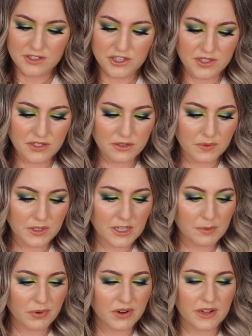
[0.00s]
Just a
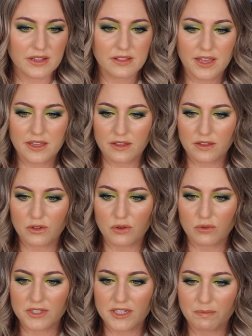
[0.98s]
really pretty like
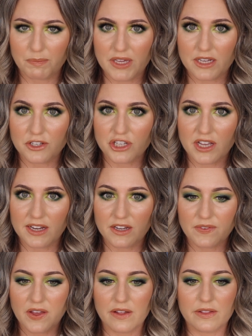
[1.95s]
golden peach kind
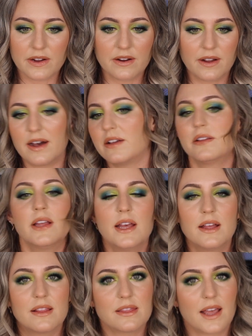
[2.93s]
of color. I'll
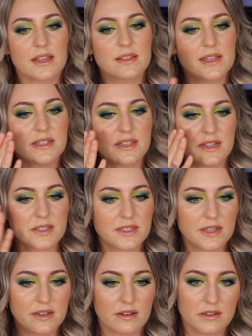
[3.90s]
lightly
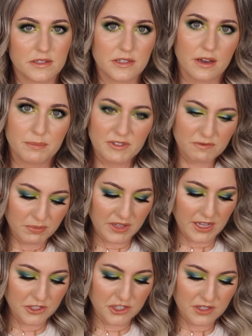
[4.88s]
dust it on top of
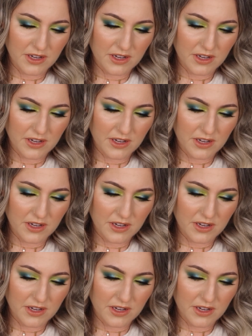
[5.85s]
blush.